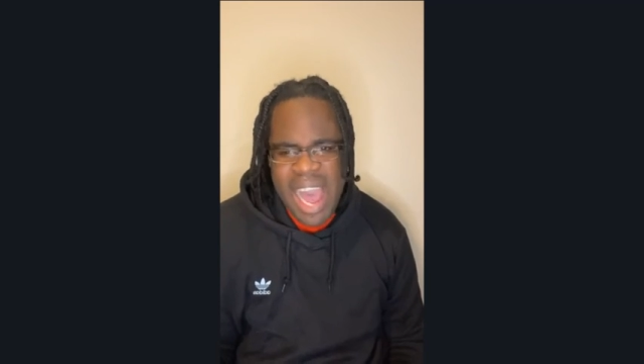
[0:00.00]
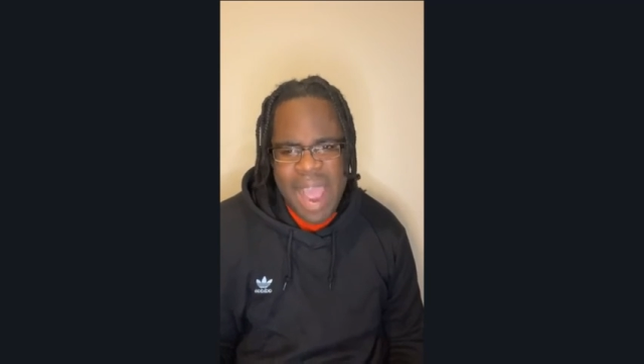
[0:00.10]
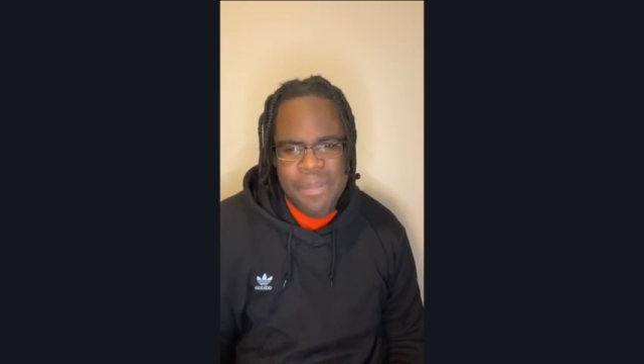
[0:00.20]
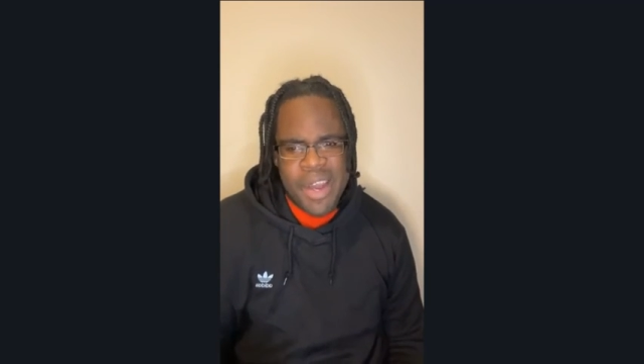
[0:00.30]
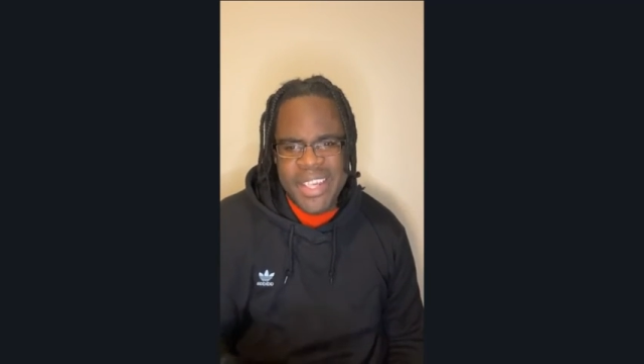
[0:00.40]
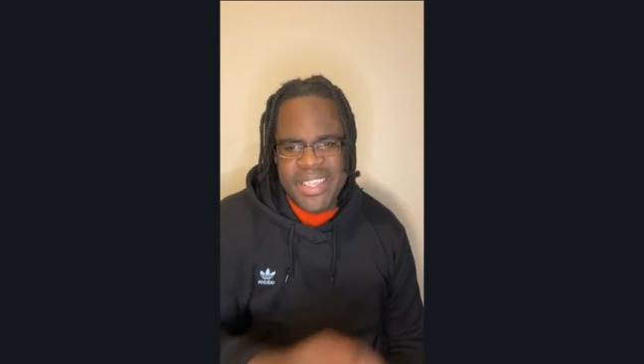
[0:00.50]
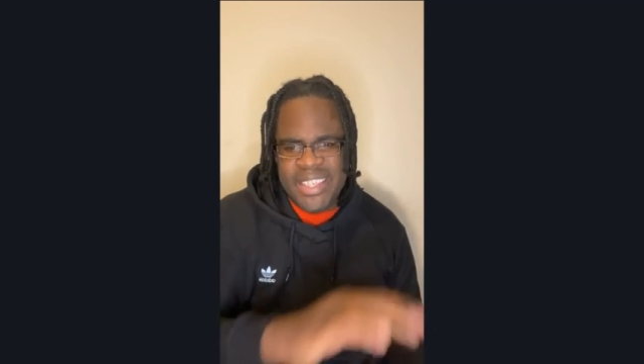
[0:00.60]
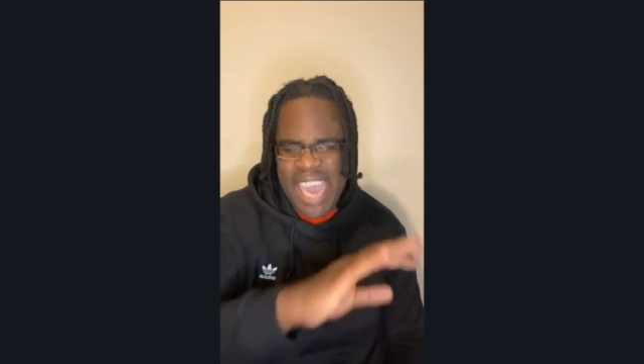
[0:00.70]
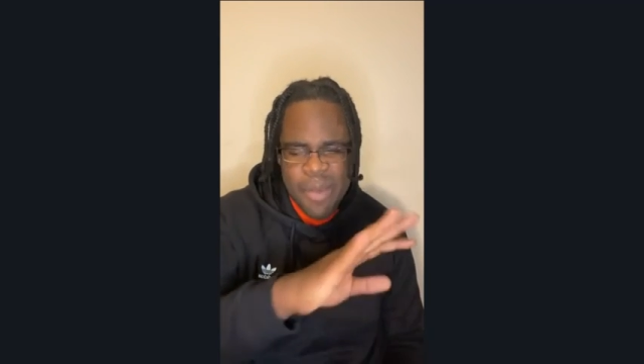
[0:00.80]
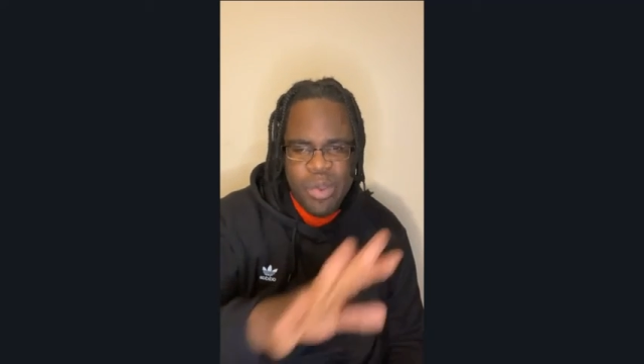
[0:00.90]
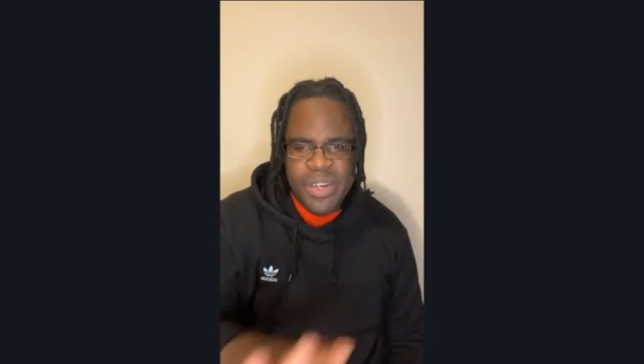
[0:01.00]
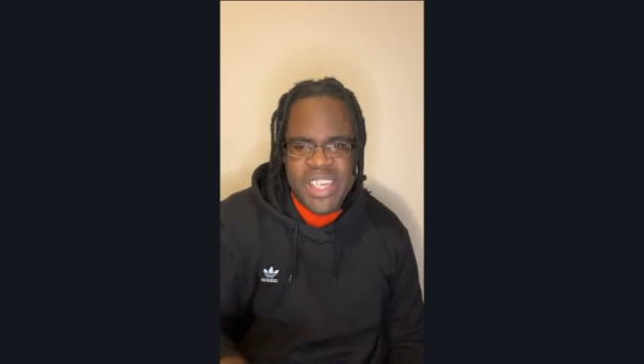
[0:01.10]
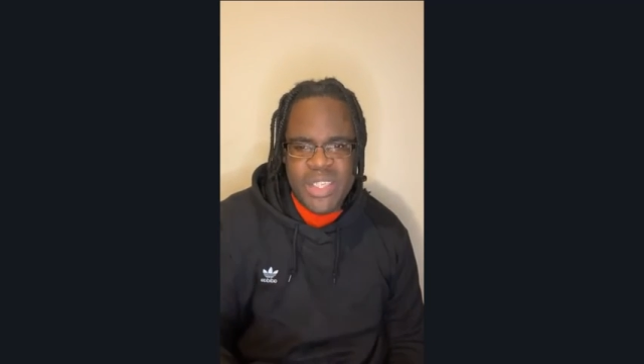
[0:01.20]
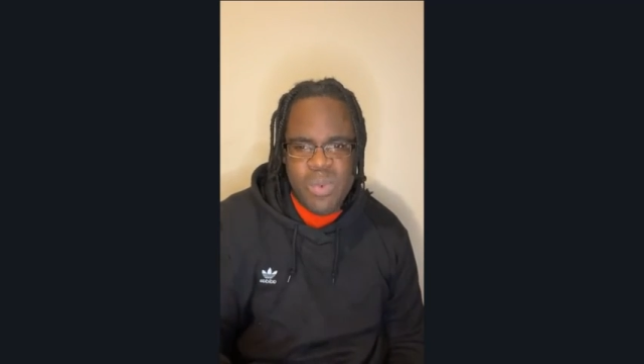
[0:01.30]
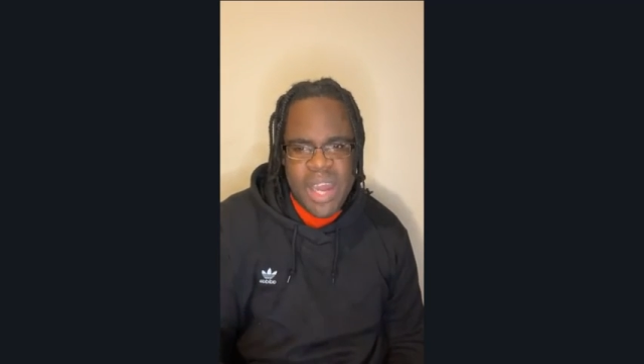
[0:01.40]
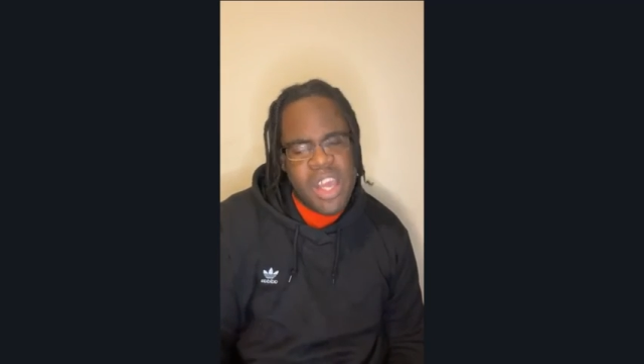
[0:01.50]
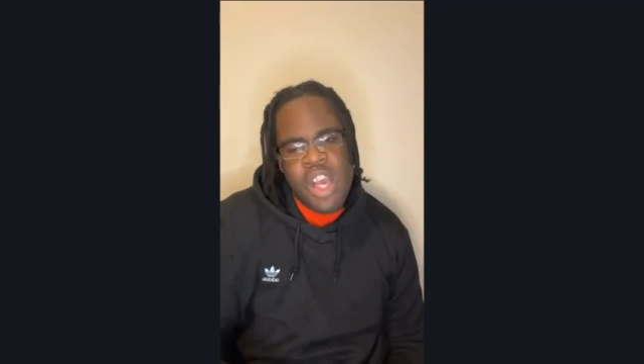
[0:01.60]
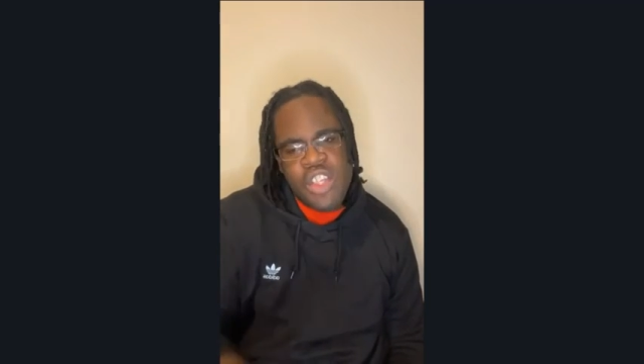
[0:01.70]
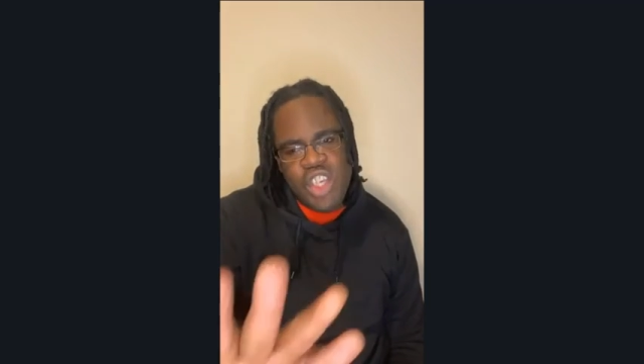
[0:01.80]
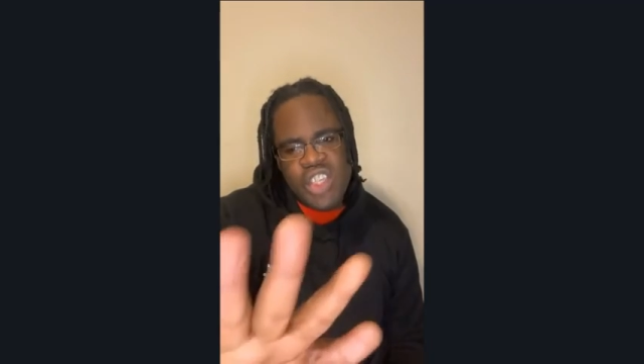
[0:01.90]
I'm not gonna tarry on this one.
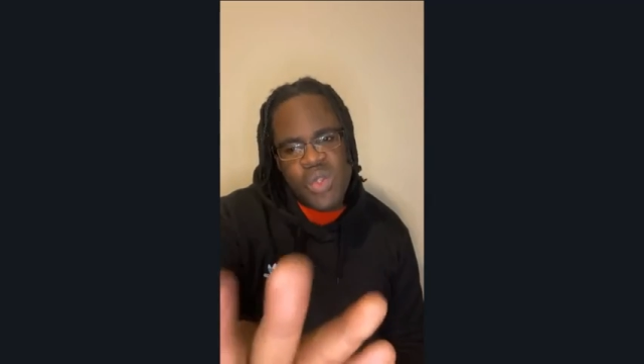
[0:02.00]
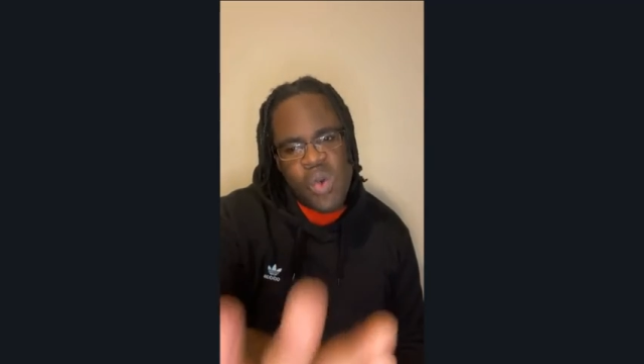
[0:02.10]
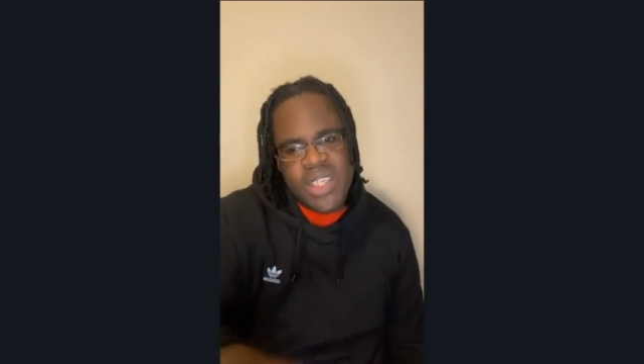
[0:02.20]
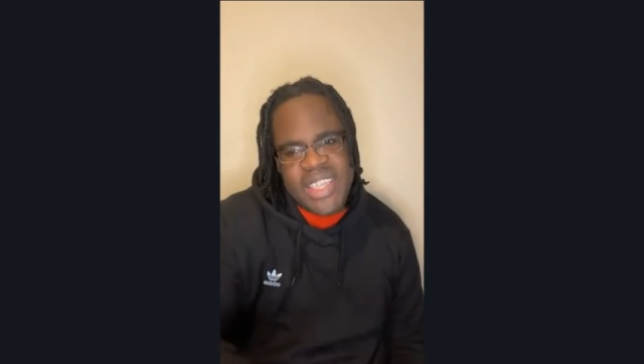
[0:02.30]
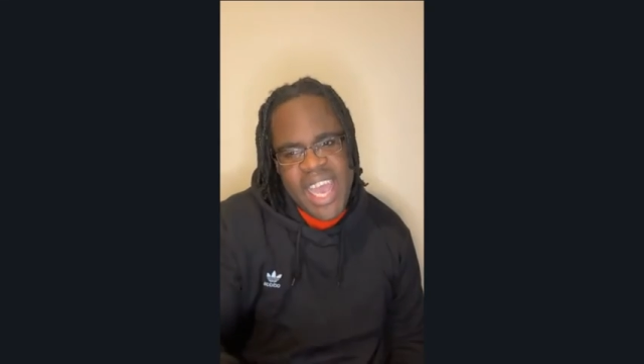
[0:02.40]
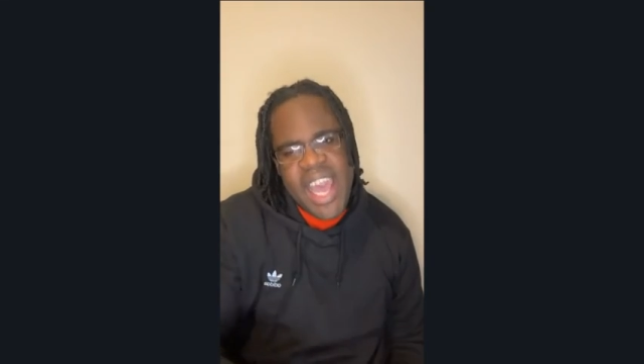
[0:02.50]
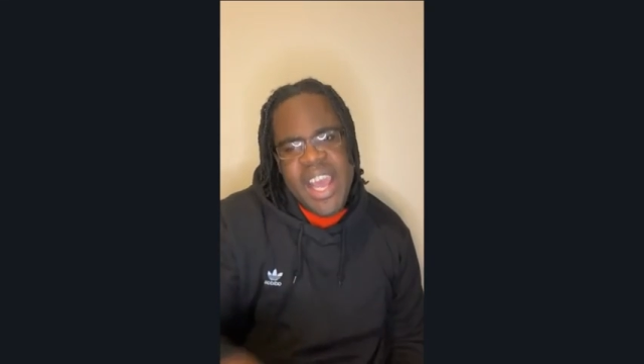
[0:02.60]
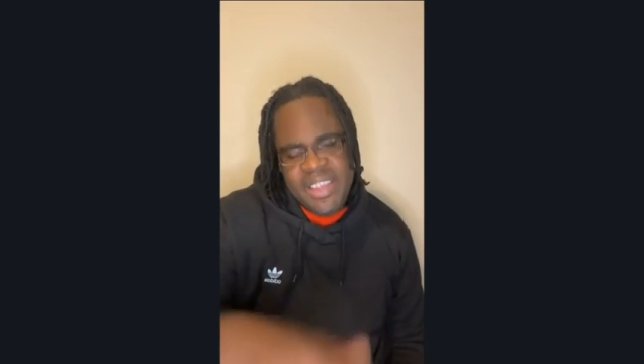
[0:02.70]
Just know say